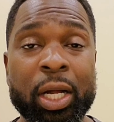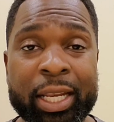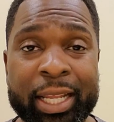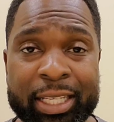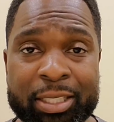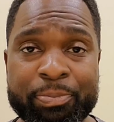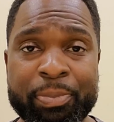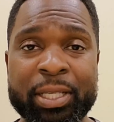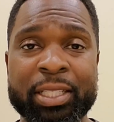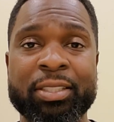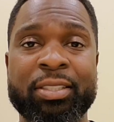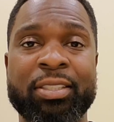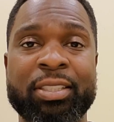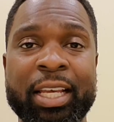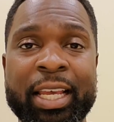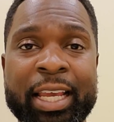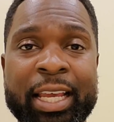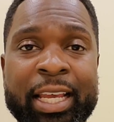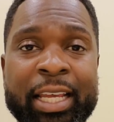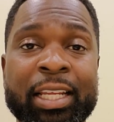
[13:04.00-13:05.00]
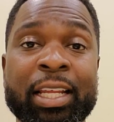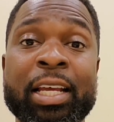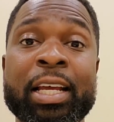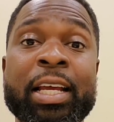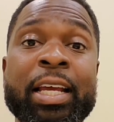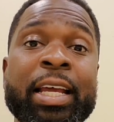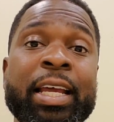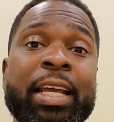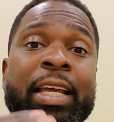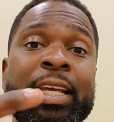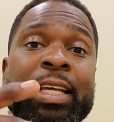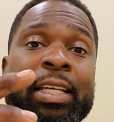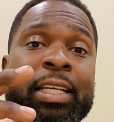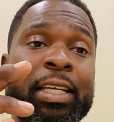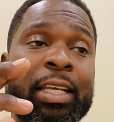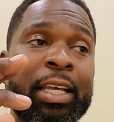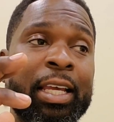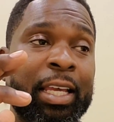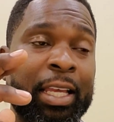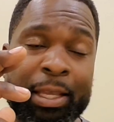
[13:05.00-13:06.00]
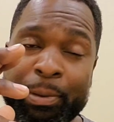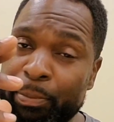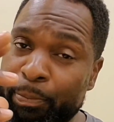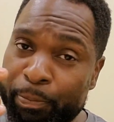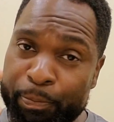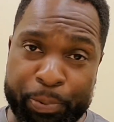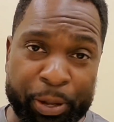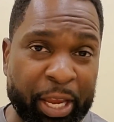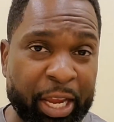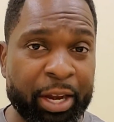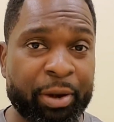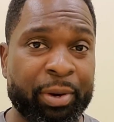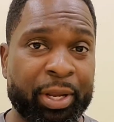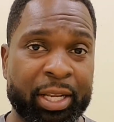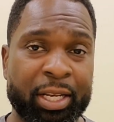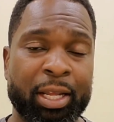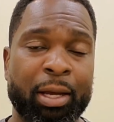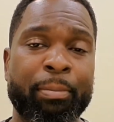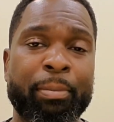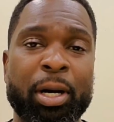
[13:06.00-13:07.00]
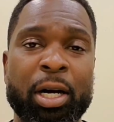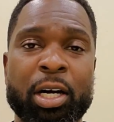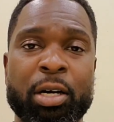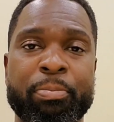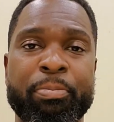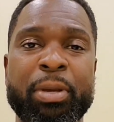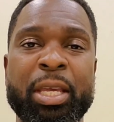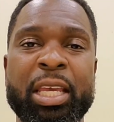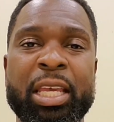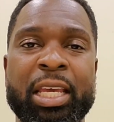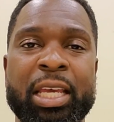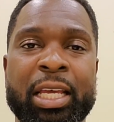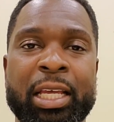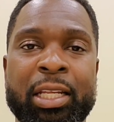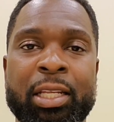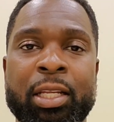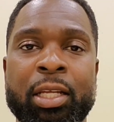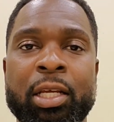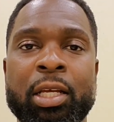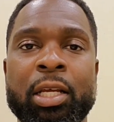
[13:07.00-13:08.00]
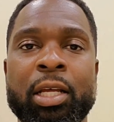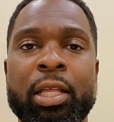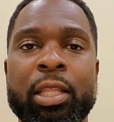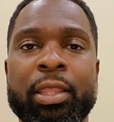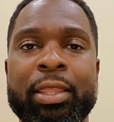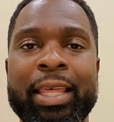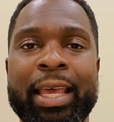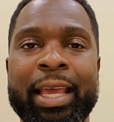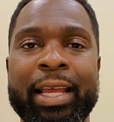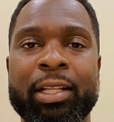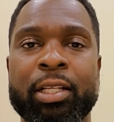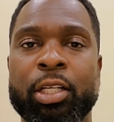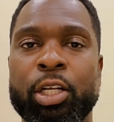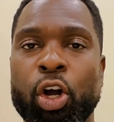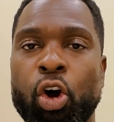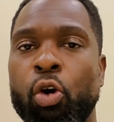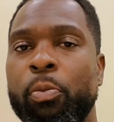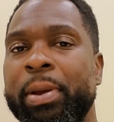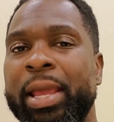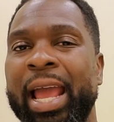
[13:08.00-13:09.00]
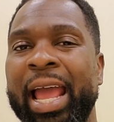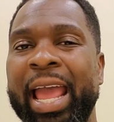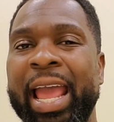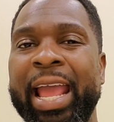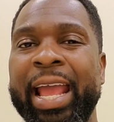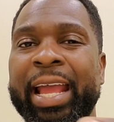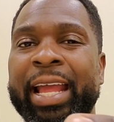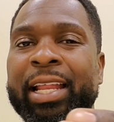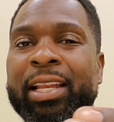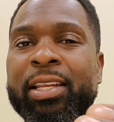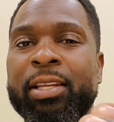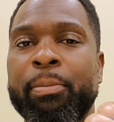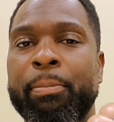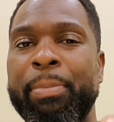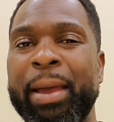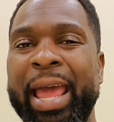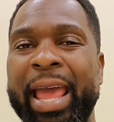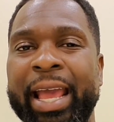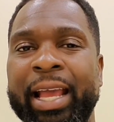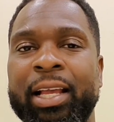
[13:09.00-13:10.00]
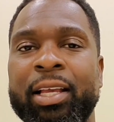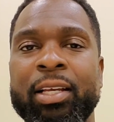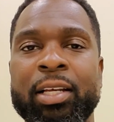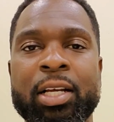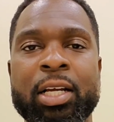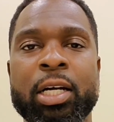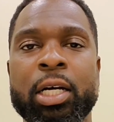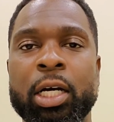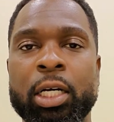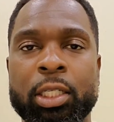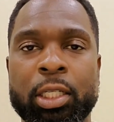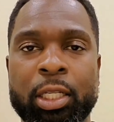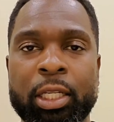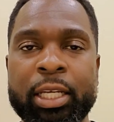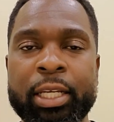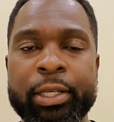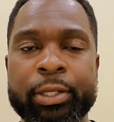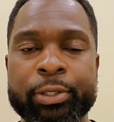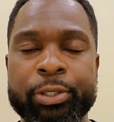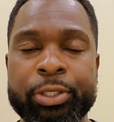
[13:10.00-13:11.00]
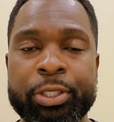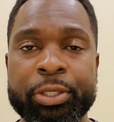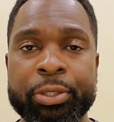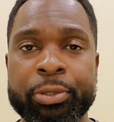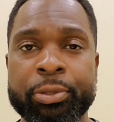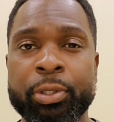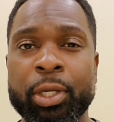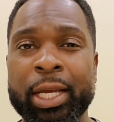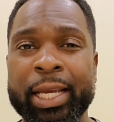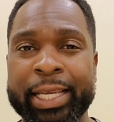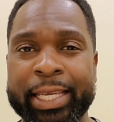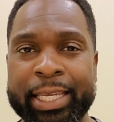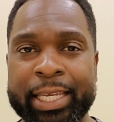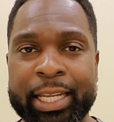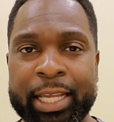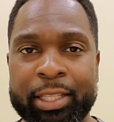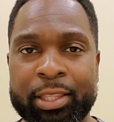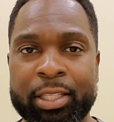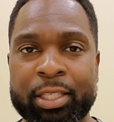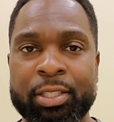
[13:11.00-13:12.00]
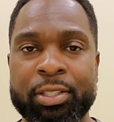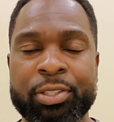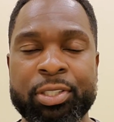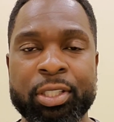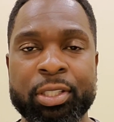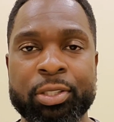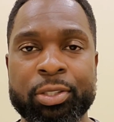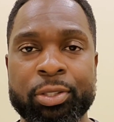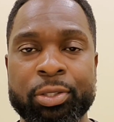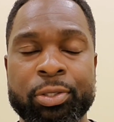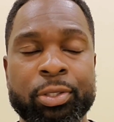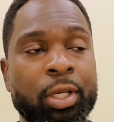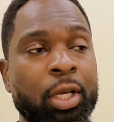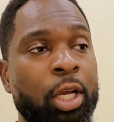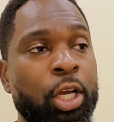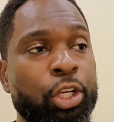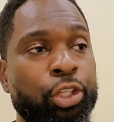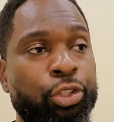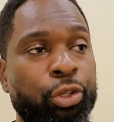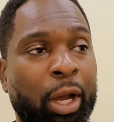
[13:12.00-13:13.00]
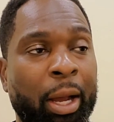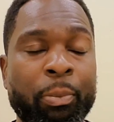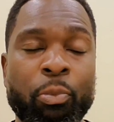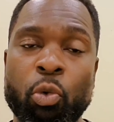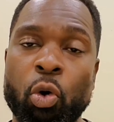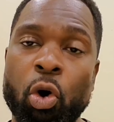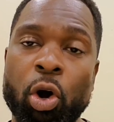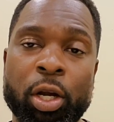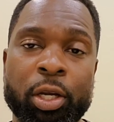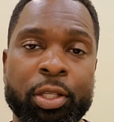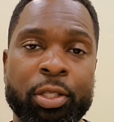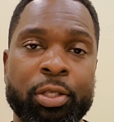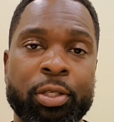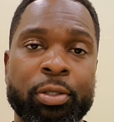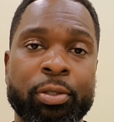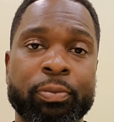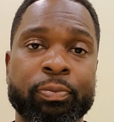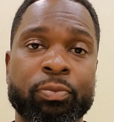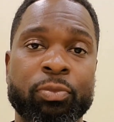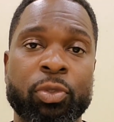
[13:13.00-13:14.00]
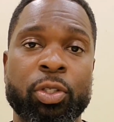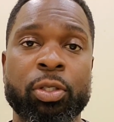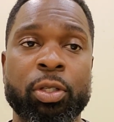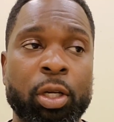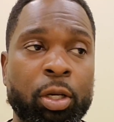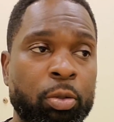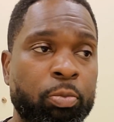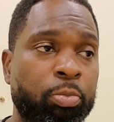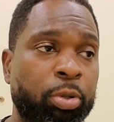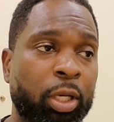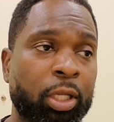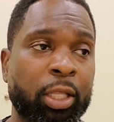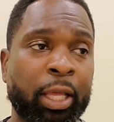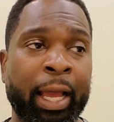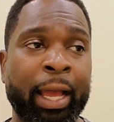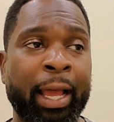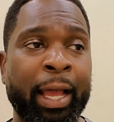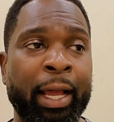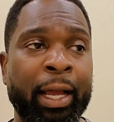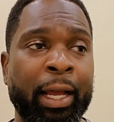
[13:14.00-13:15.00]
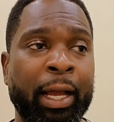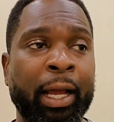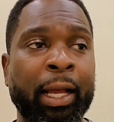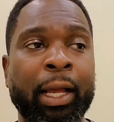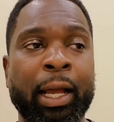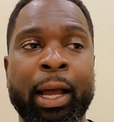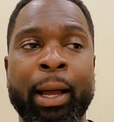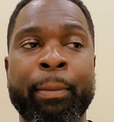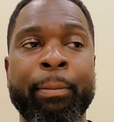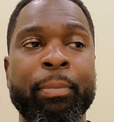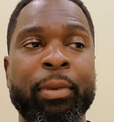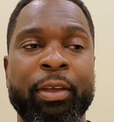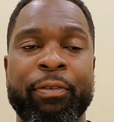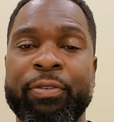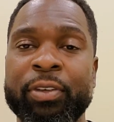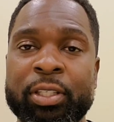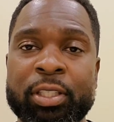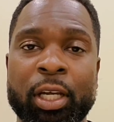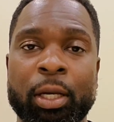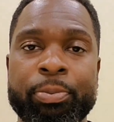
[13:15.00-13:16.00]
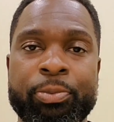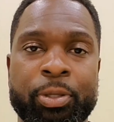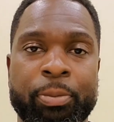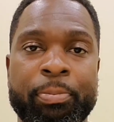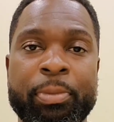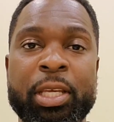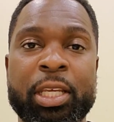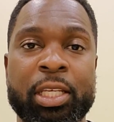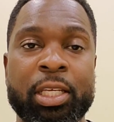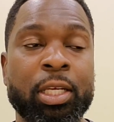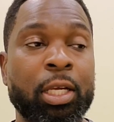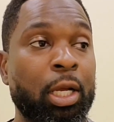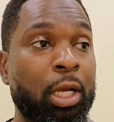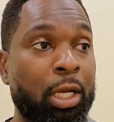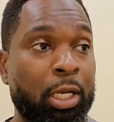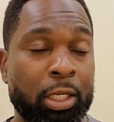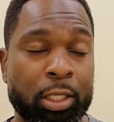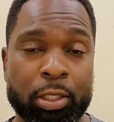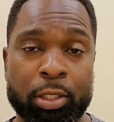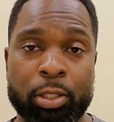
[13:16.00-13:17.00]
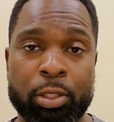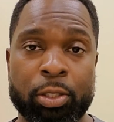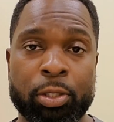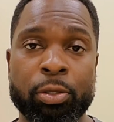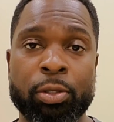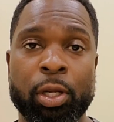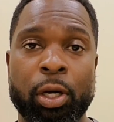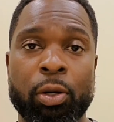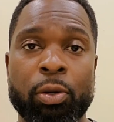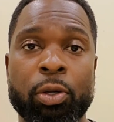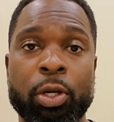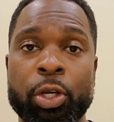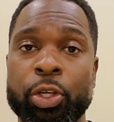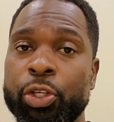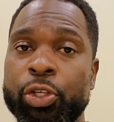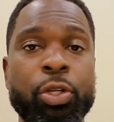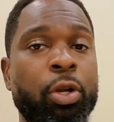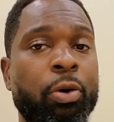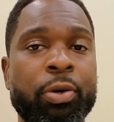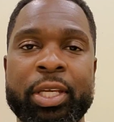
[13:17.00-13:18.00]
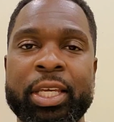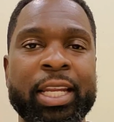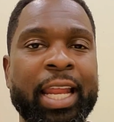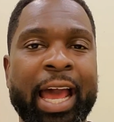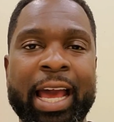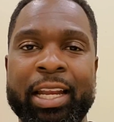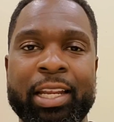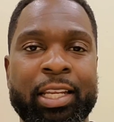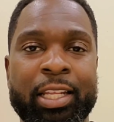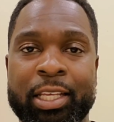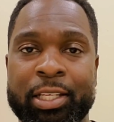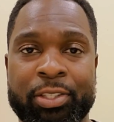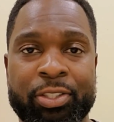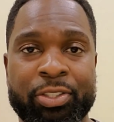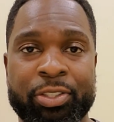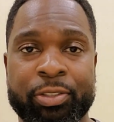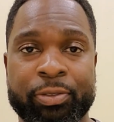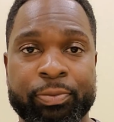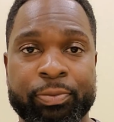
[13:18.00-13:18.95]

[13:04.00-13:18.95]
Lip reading: has been said, period, among men that go behind the back of the leaders to get at these sisters. So I'm warning you, brother, I'm if it's up to me, you don't get out of this.